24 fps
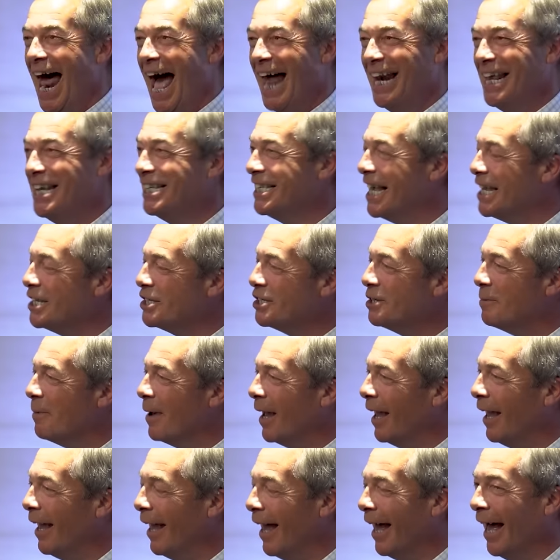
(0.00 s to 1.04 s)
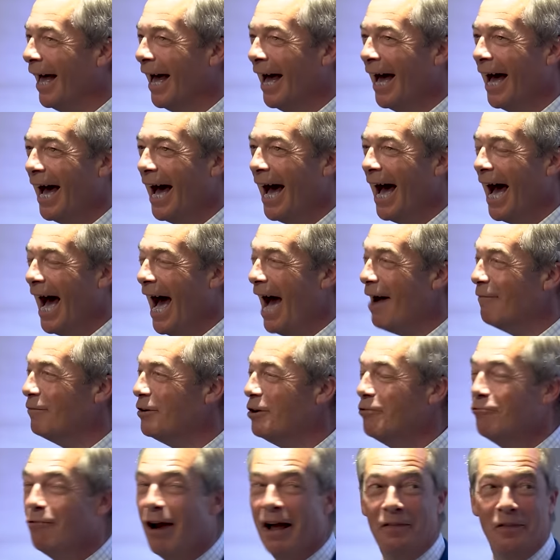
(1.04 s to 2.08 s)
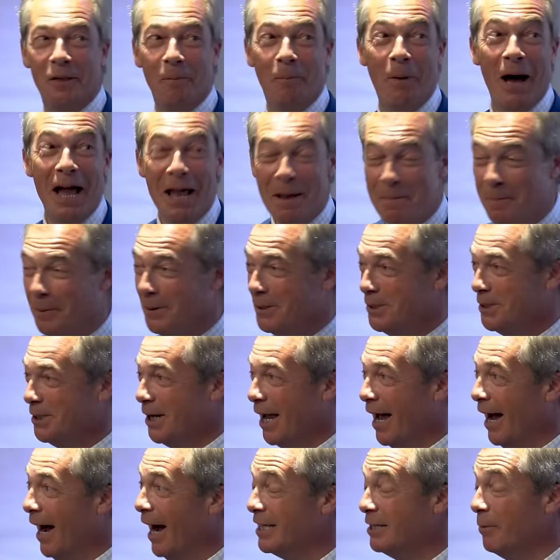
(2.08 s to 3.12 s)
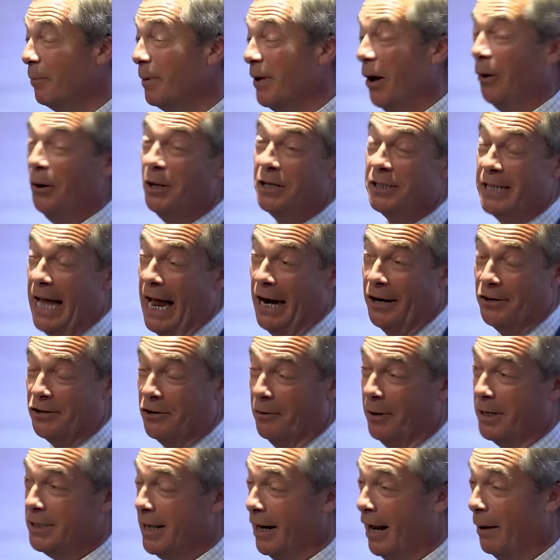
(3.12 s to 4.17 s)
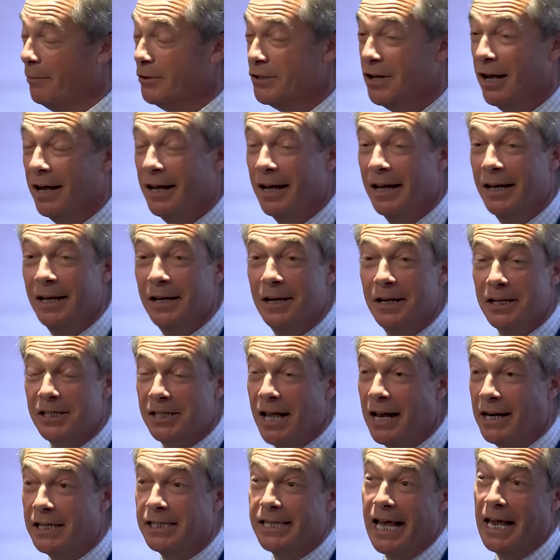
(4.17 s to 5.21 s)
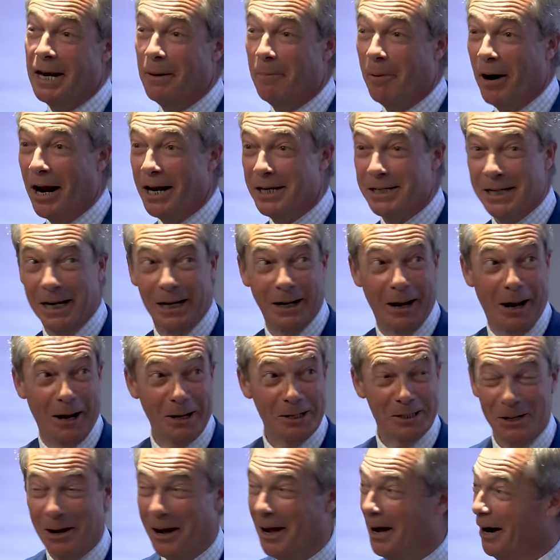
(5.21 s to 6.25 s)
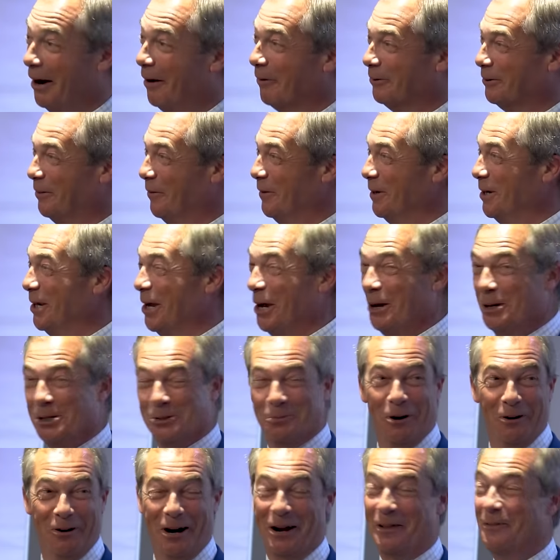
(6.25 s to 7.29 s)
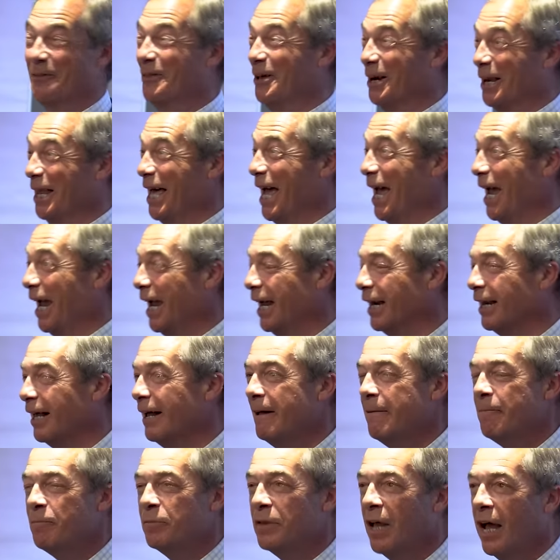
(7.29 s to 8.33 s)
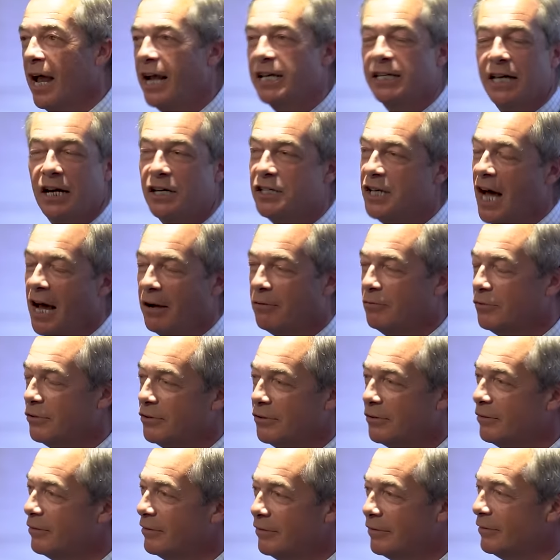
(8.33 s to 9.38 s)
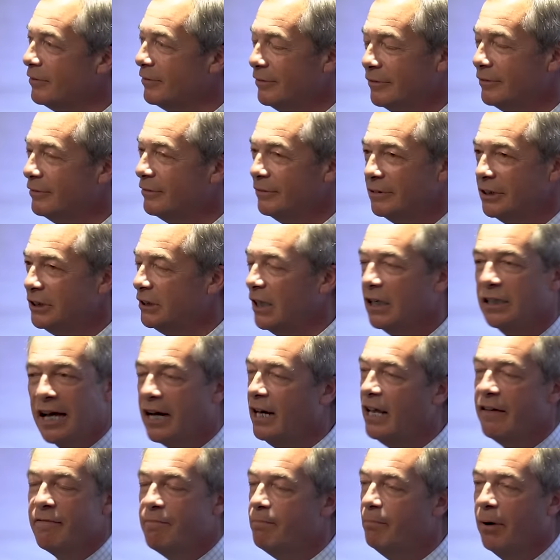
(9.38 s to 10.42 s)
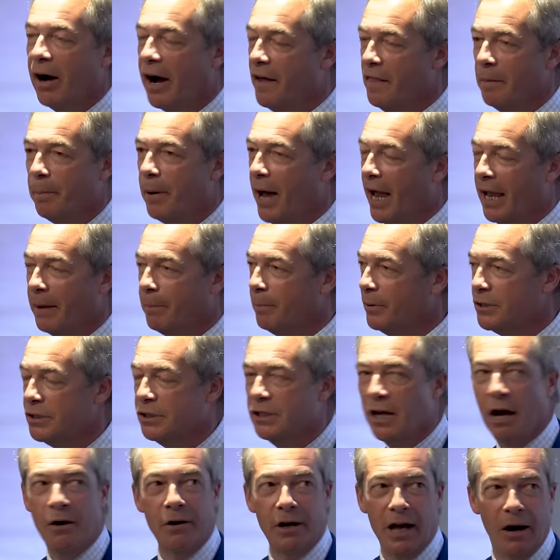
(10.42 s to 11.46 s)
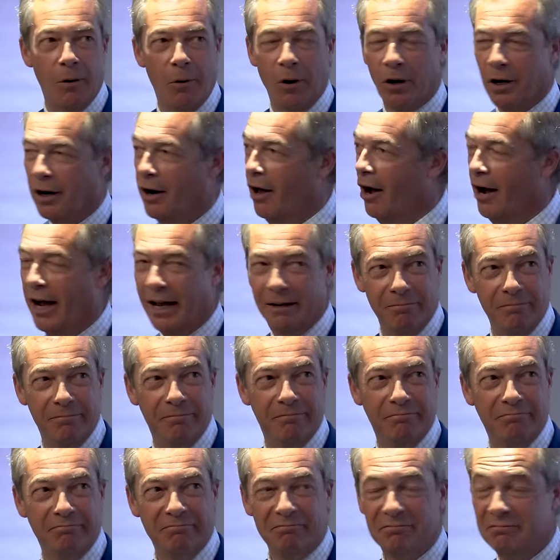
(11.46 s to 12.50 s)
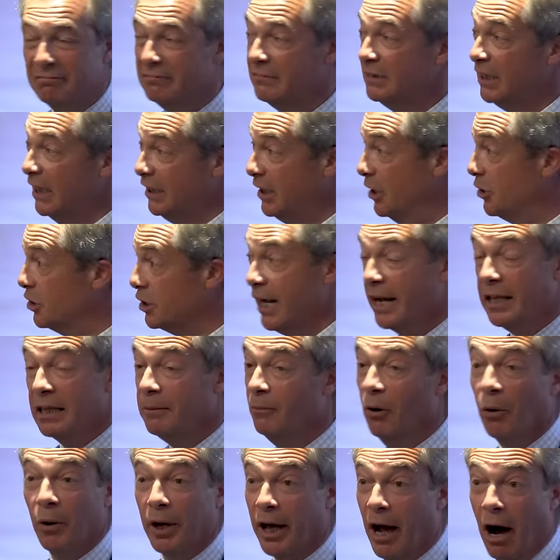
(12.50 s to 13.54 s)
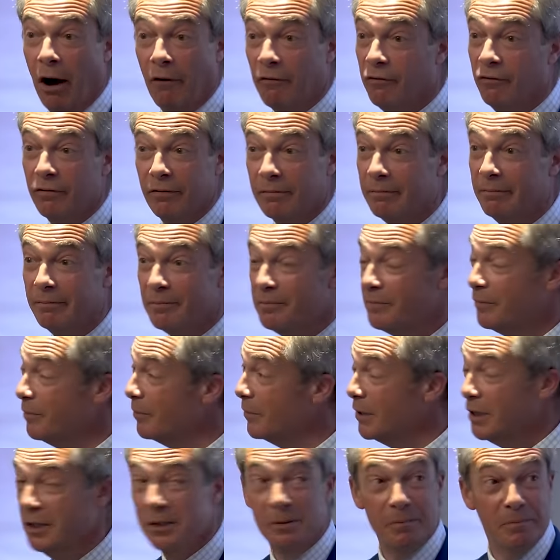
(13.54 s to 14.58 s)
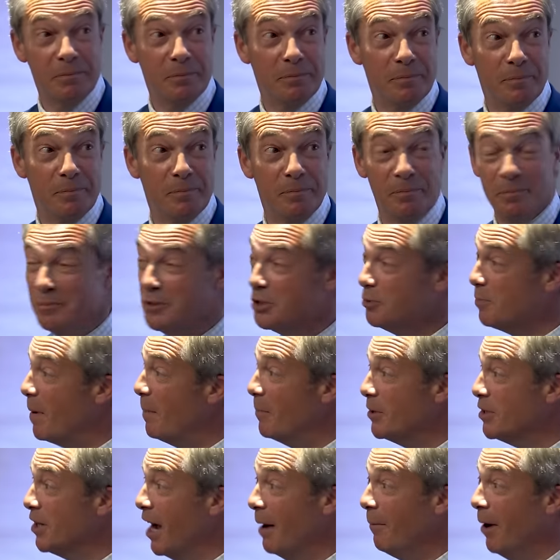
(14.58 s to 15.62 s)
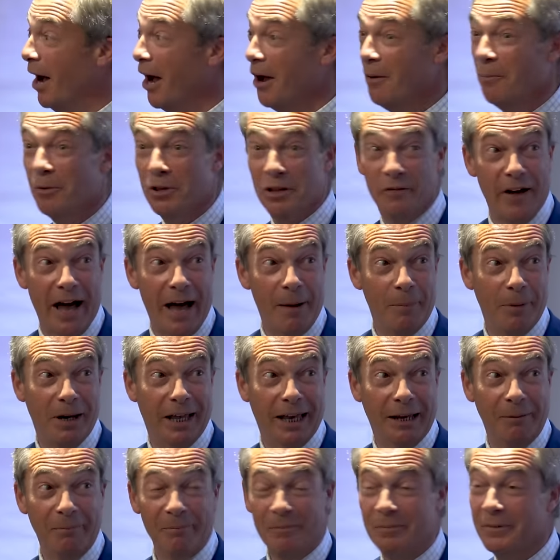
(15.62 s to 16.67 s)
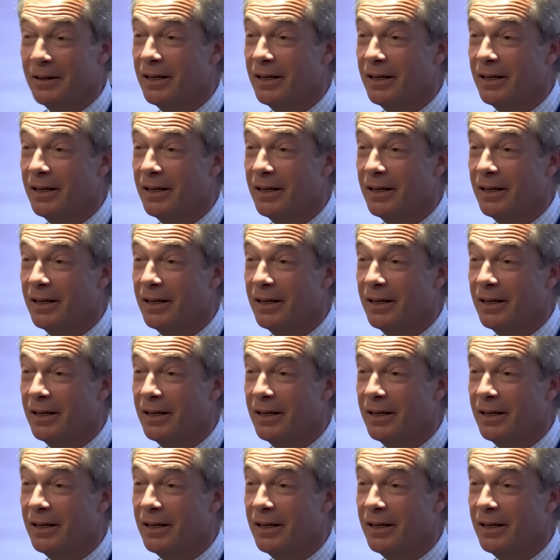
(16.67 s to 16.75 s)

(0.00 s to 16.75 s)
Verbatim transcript: And he says to me, Have you read the papers yet? I said, Be honest, Andrew. I said, I was slightly celebrating last night after the news were in the lead. He said, Don't. He said, Don't even buy the papers. Don't go online. He said, Just take the morning off Spend my time at home with the family.